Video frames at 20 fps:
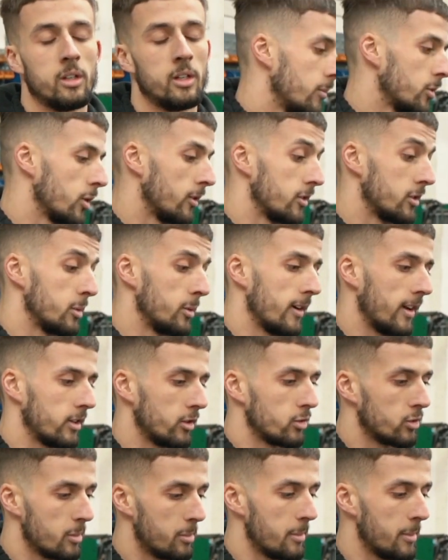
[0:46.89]
so obviously we had to
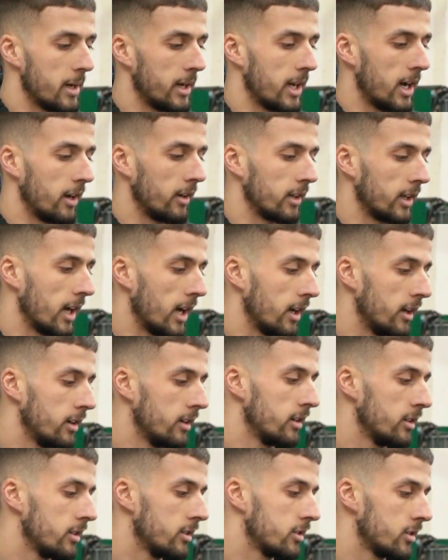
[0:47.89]
strip it back down again,
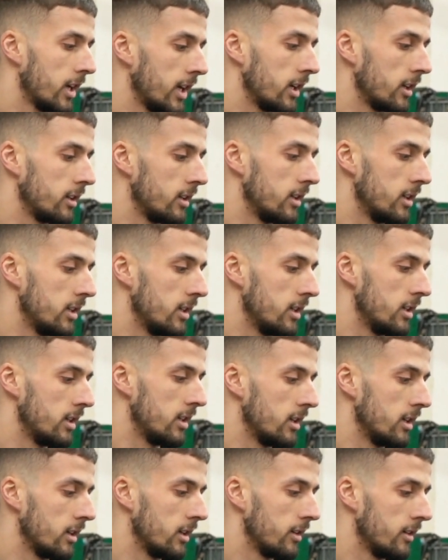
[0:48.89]
take
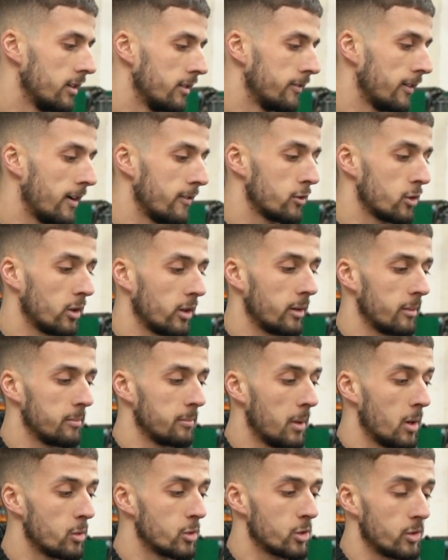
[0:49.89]
the Valvetronic
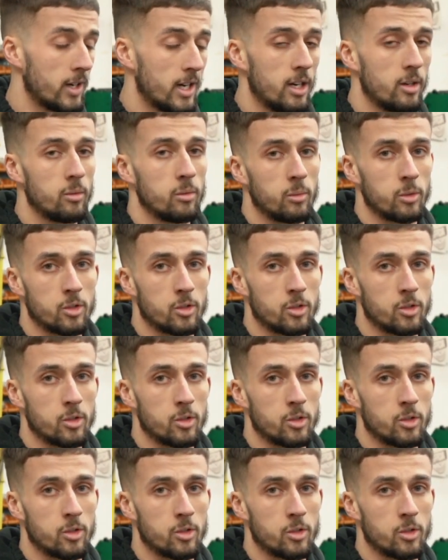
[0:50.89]
motor out,